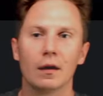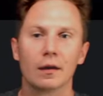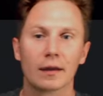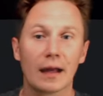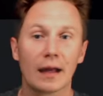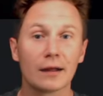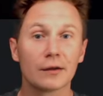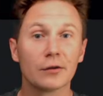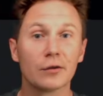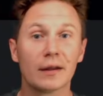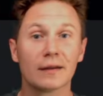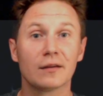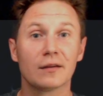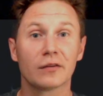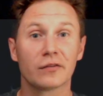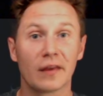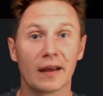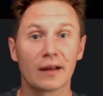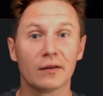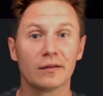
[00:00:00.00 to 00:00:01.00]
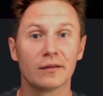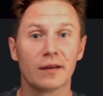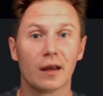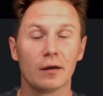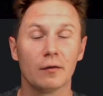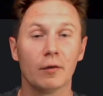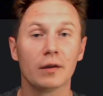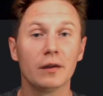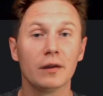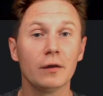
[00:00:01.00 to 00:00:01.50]
Calculate the second
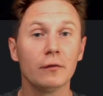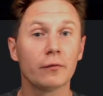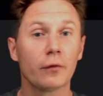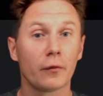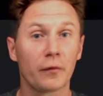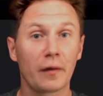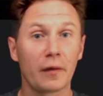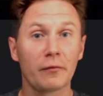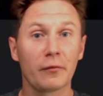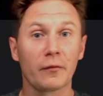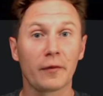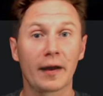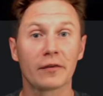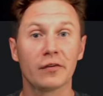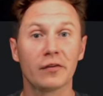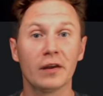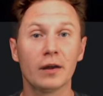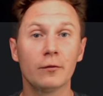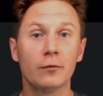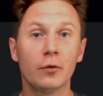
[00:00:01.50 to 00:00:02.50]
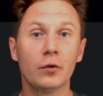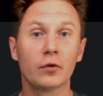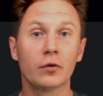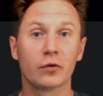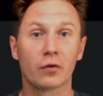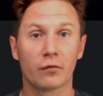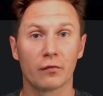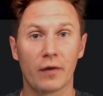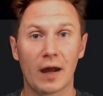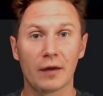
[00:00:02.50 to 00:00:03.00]
derivative of f of x equals
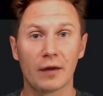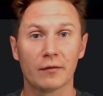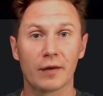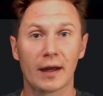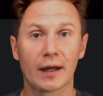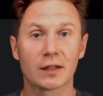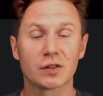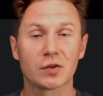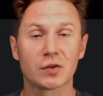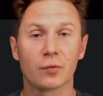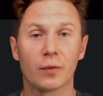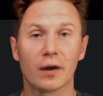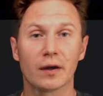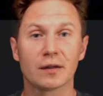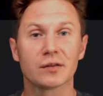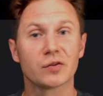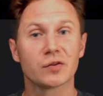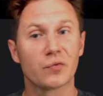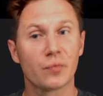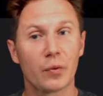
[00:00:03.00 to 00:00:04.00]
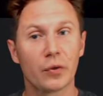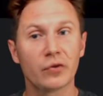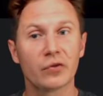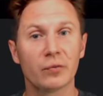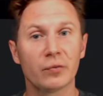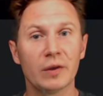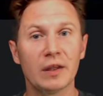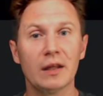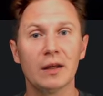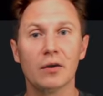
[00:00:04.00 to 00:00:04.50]
5x squared. So pause the
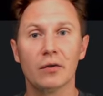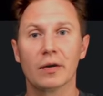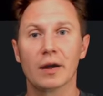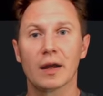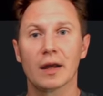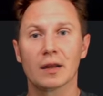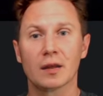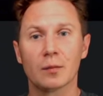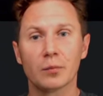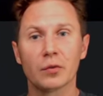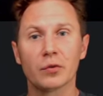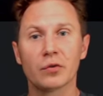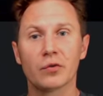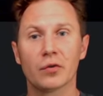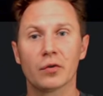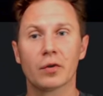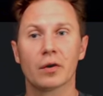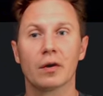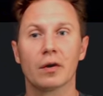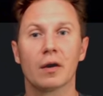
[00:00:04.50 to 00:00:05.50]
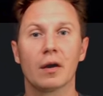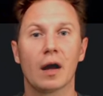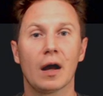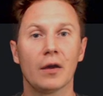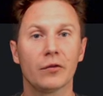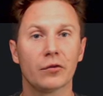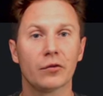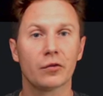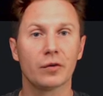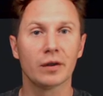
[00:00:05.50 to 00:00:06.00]
video and input your
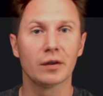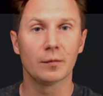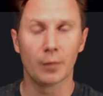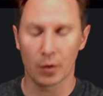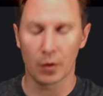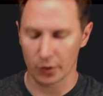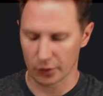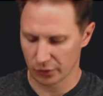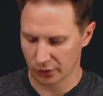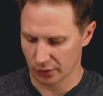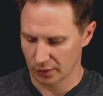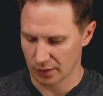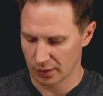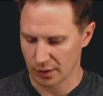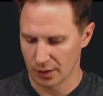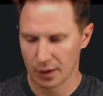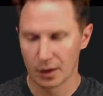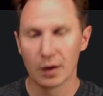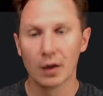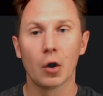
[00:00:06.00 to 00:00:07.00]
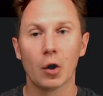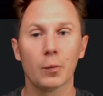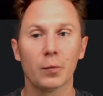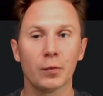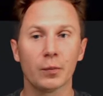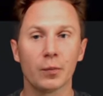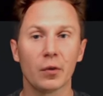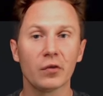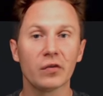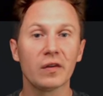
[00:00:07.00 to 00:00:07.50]
answer in the box. hope you
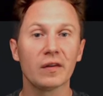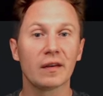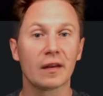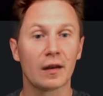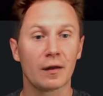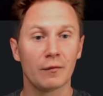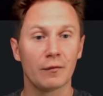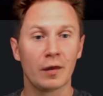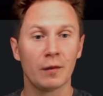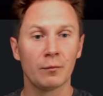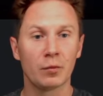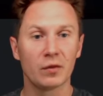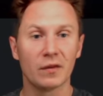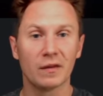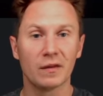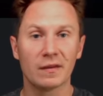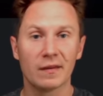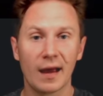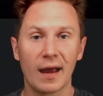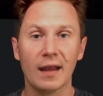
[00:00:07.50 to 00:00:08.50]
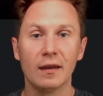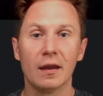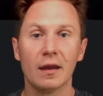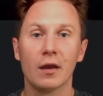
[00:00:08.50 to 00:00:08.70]
paused it and I inputted 10.